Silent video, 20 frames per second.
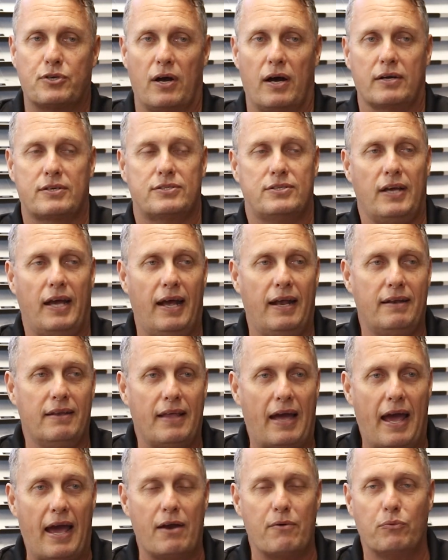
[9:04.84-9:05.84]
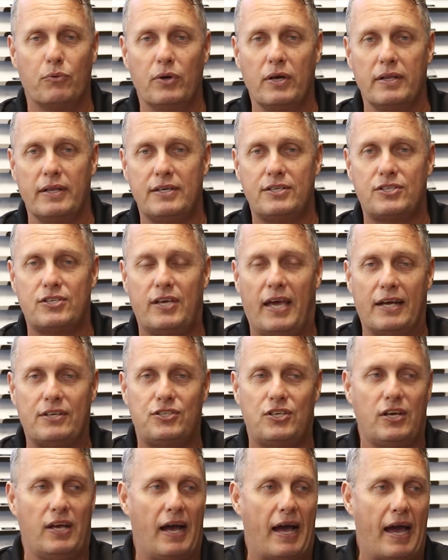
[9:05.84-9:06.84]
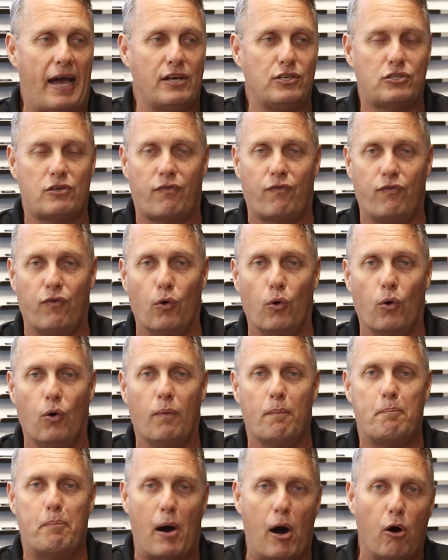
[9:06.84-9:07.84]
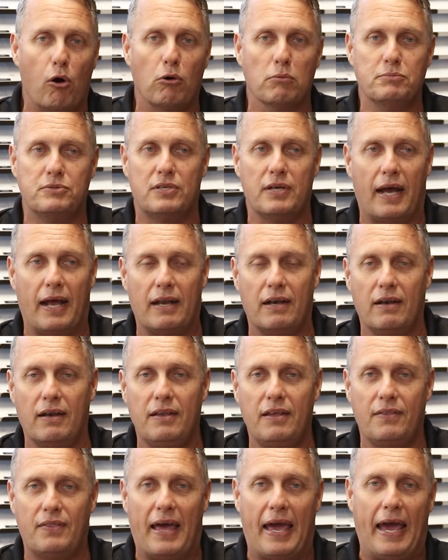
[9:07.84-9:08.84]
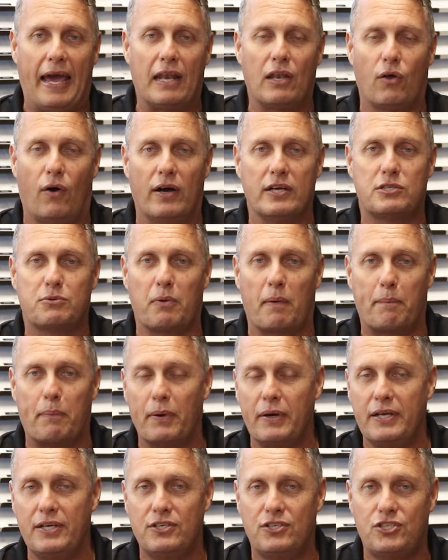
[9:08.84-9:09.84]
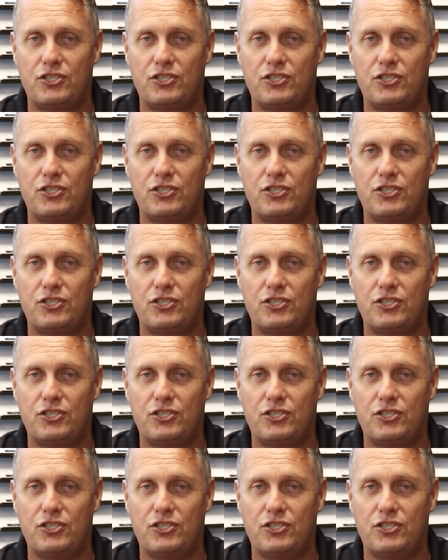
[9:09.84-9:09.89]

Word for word: trucks, and they had really sketchy H4 bulbs, and the headlights were pretty